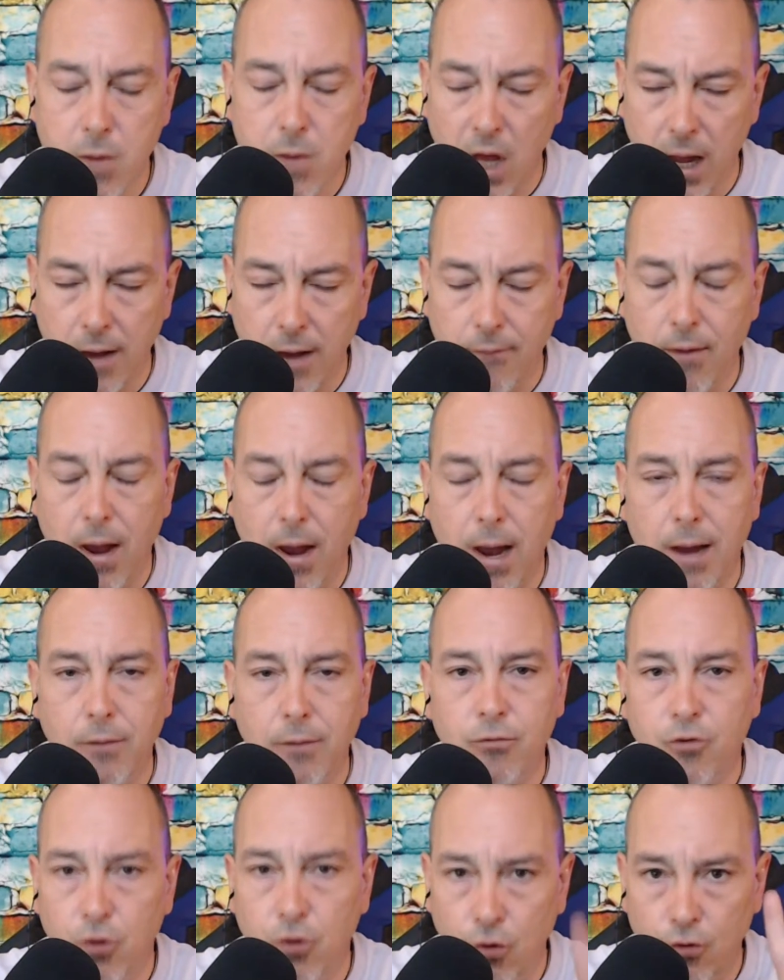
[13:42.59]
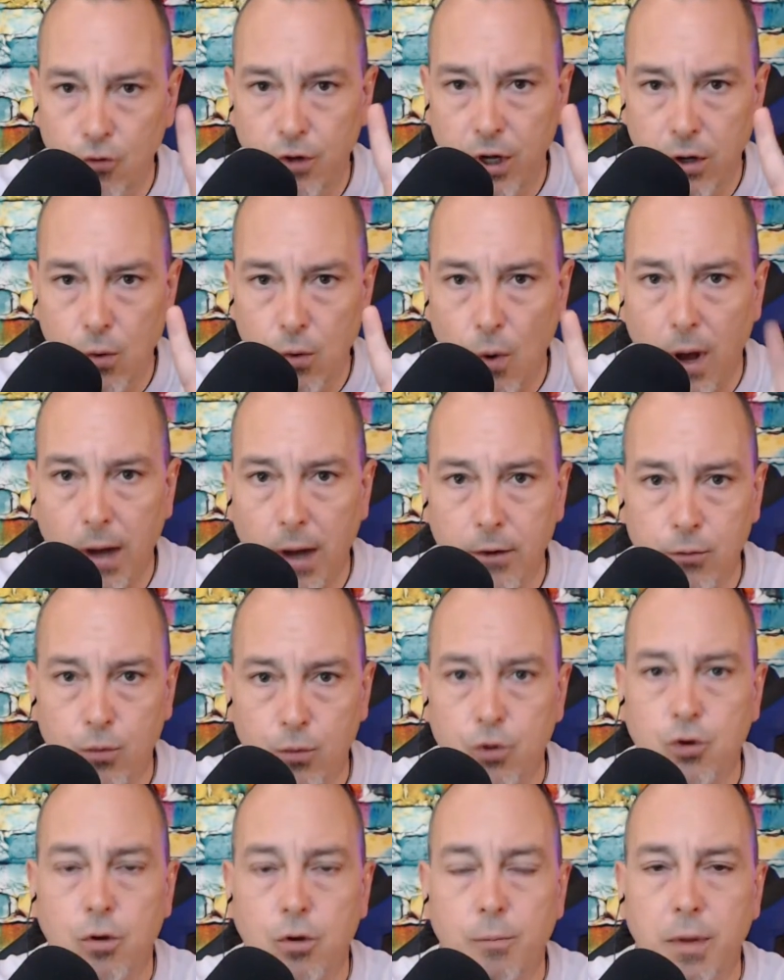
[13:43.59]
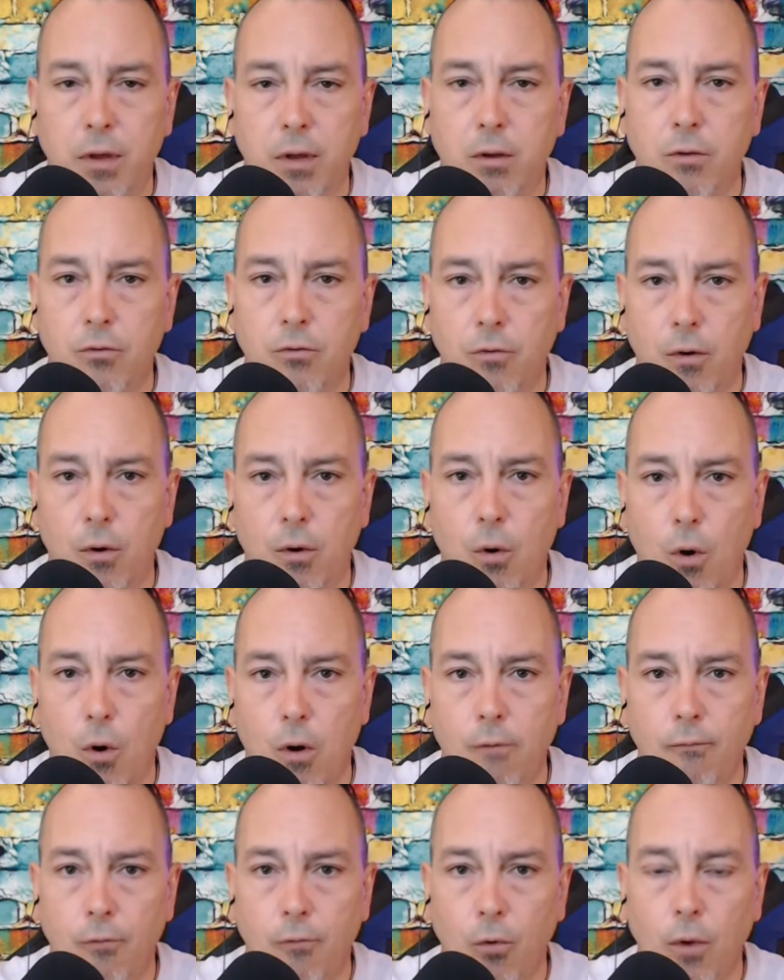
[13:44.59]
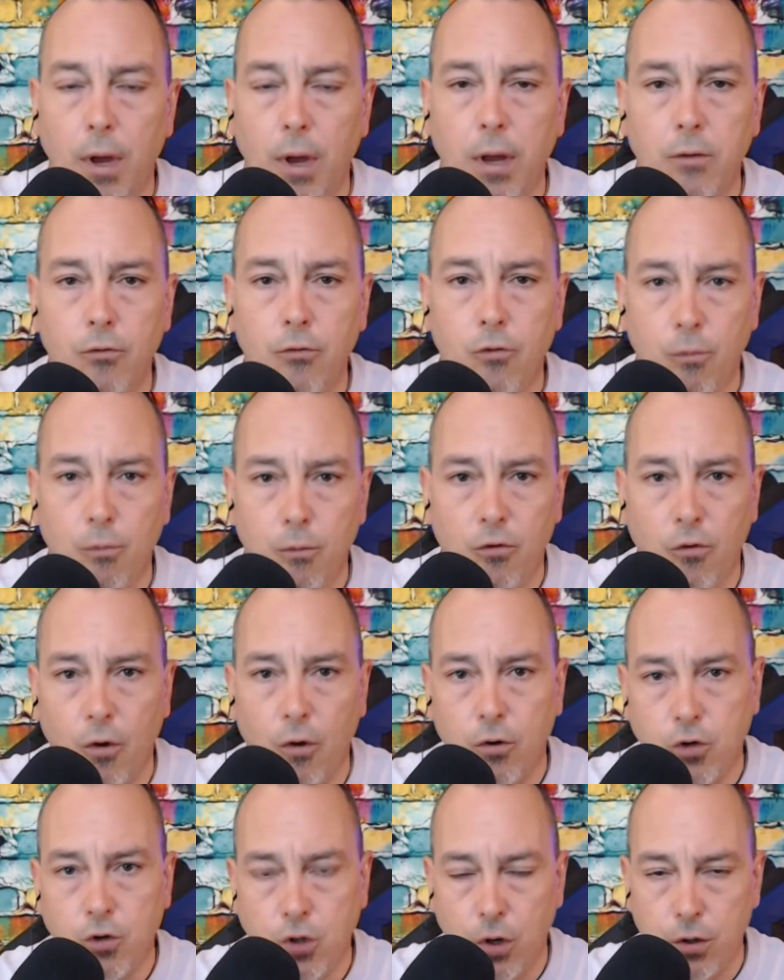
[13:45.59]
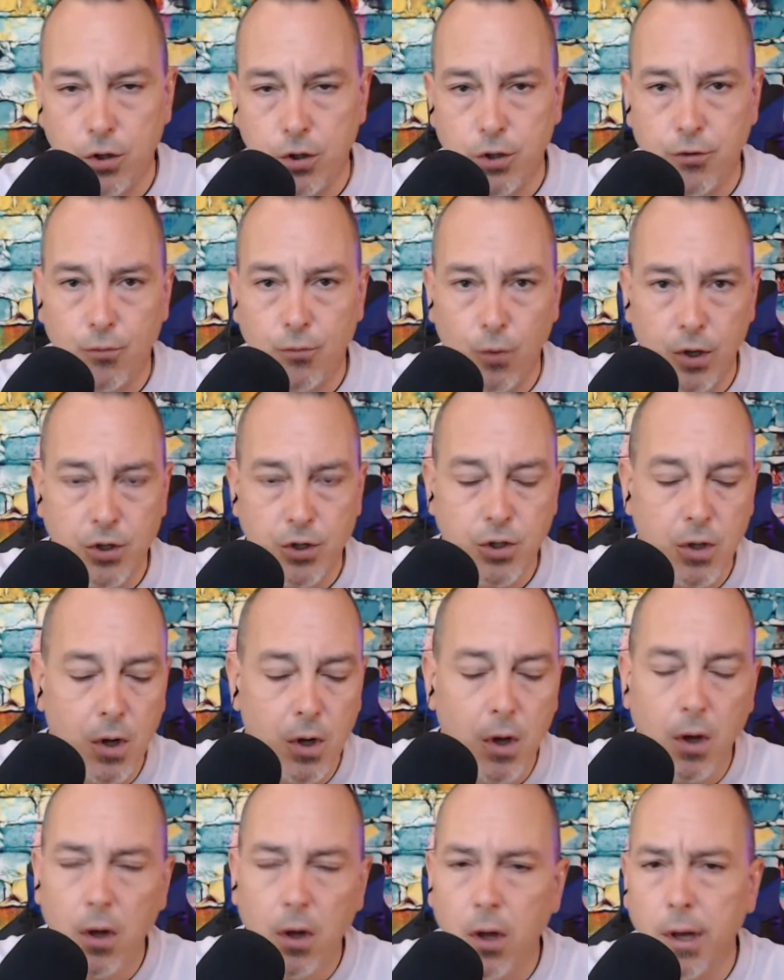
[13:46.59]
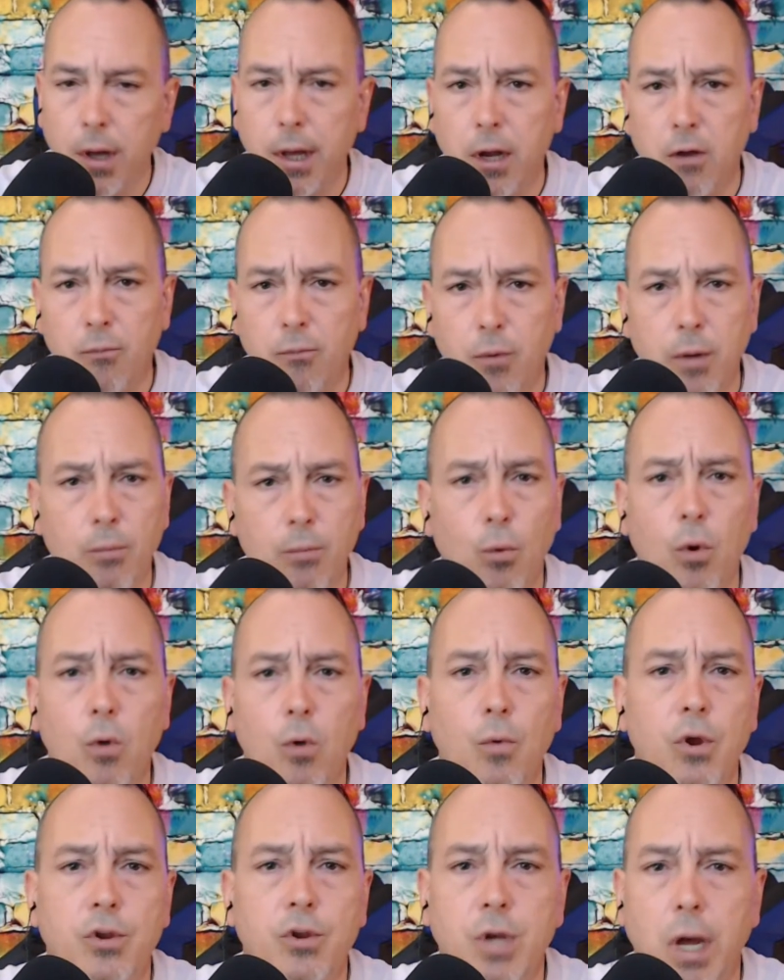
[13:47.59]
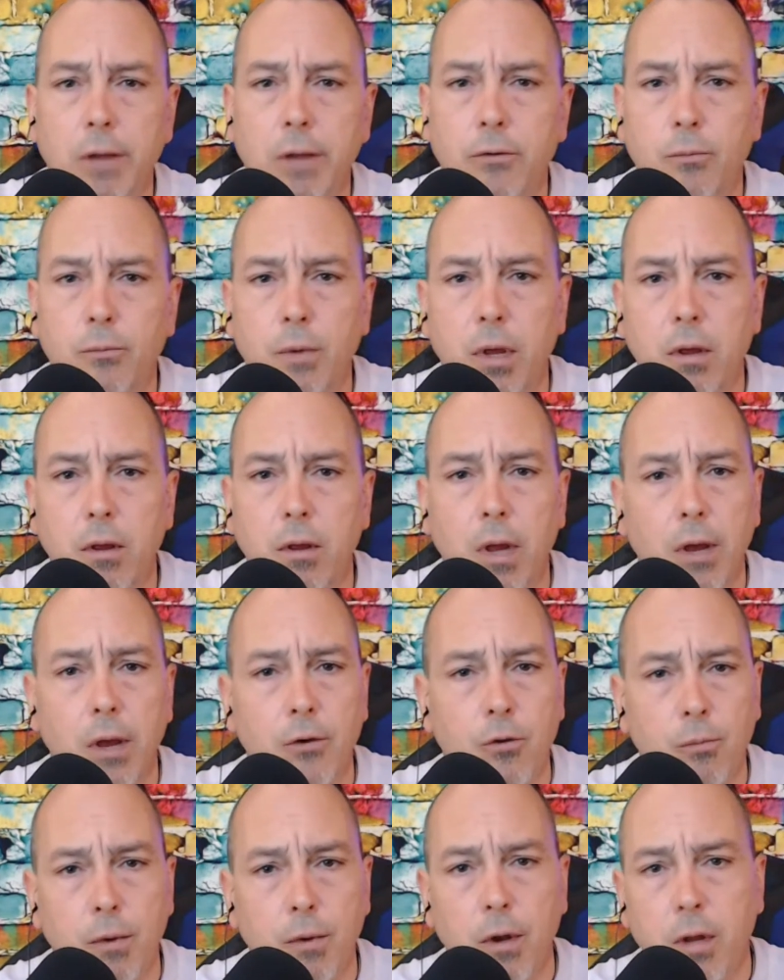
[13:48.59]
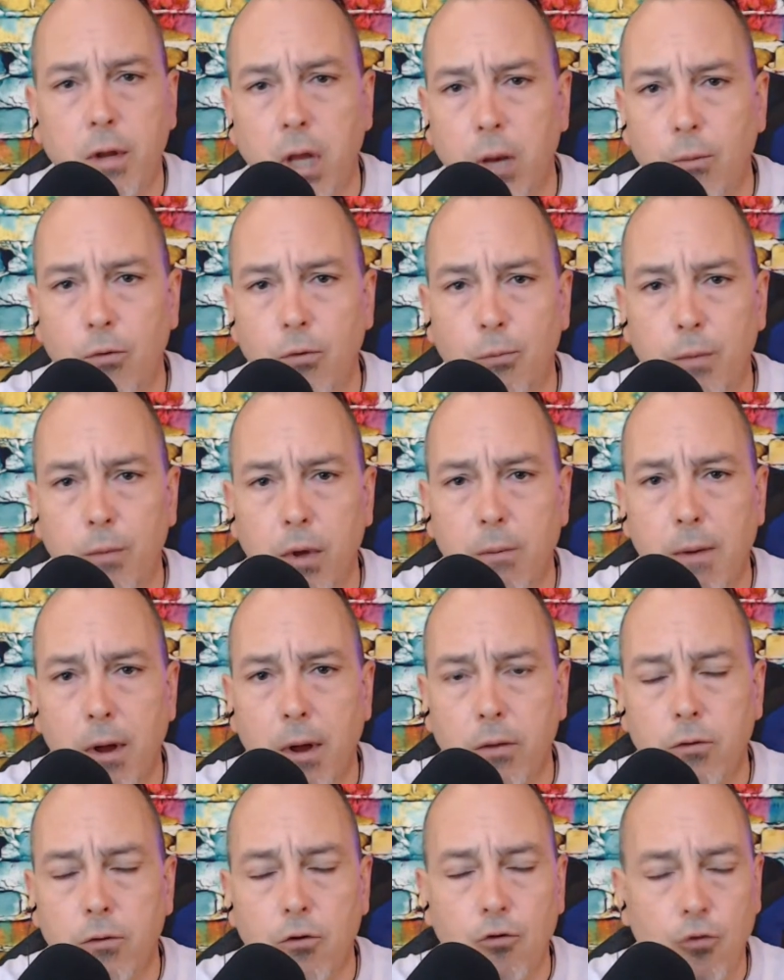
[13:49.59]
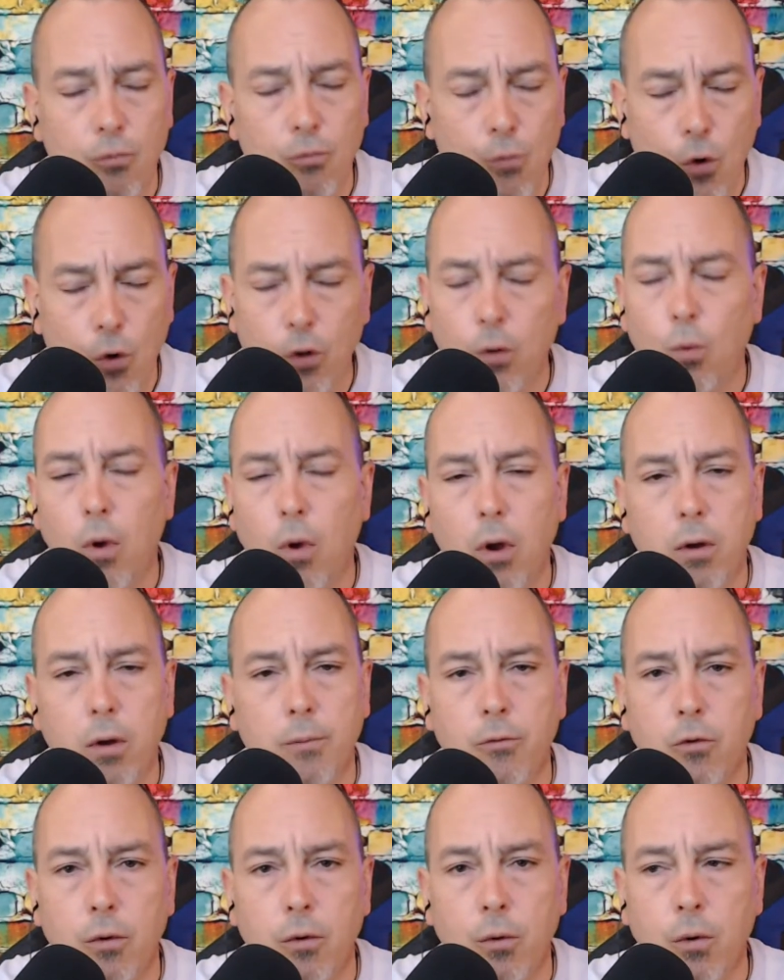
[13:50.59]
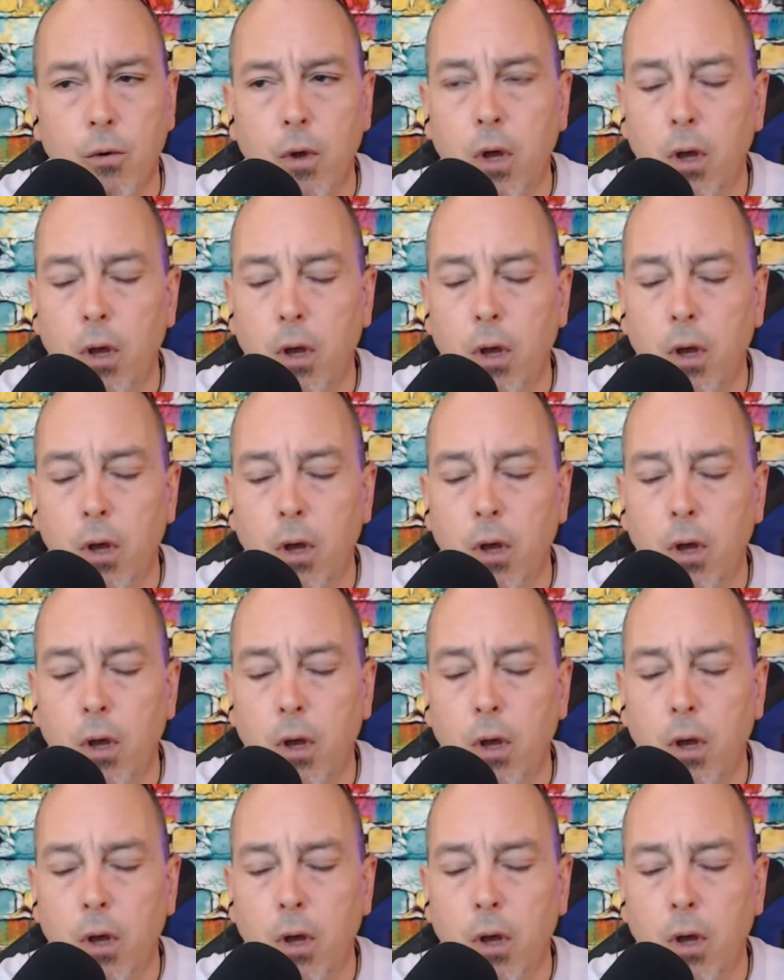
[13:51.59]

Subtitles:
I have had 2 DUIs, which could be considered harmful, and some assault charges, which, again, if people want to reach out to me and communicate with me about this, you're more than welcome to.